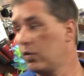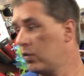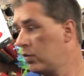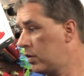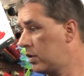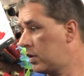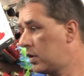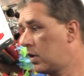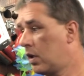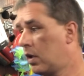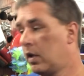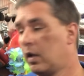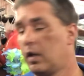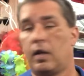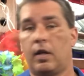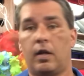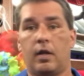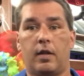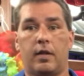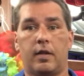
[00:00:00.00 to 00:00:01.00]
use
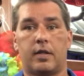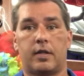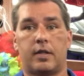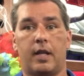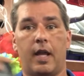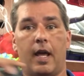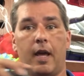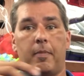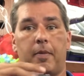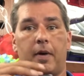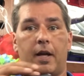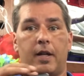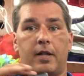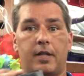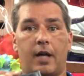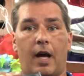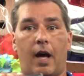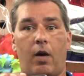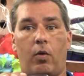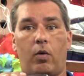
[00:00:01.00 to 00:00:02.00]
the Snap-on
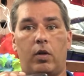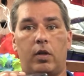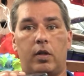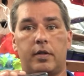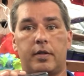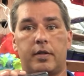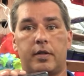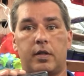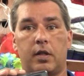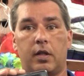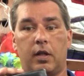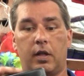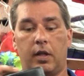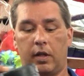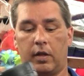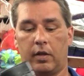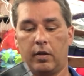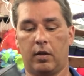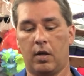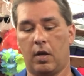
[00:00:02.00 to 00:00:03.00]
towels
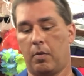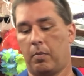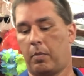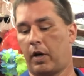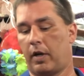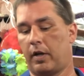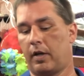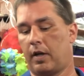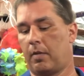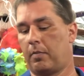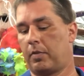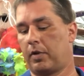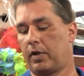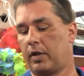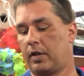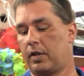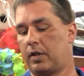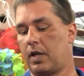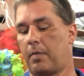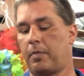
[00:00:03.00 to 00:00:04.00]
here. Part
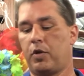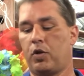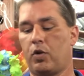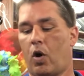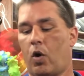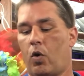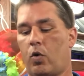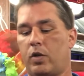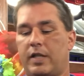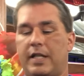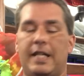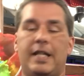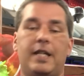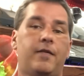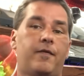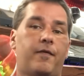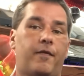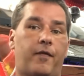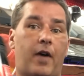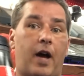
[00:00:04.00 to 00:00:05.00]
number
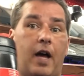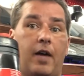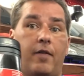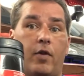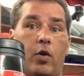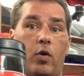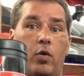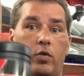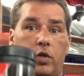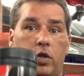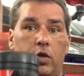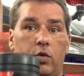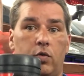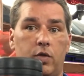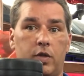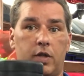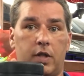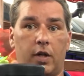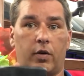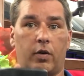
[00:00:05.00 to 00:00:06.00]

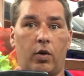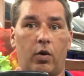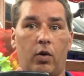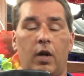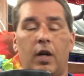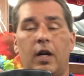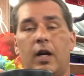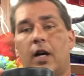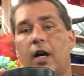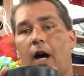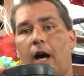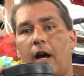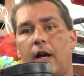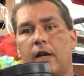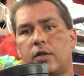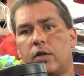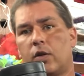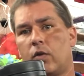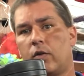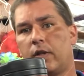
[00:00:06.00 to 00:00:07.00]
WOD5020. I
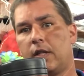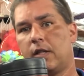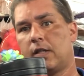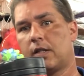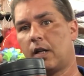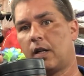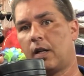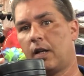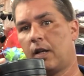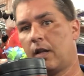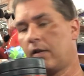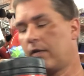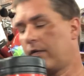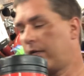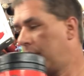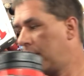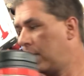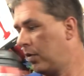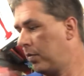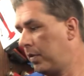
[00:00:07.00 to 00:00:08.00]
showed these on another
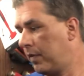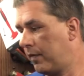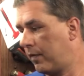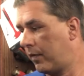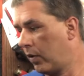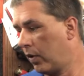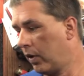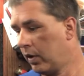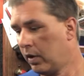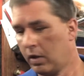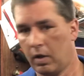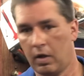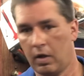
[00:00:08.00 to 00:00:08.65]
video before.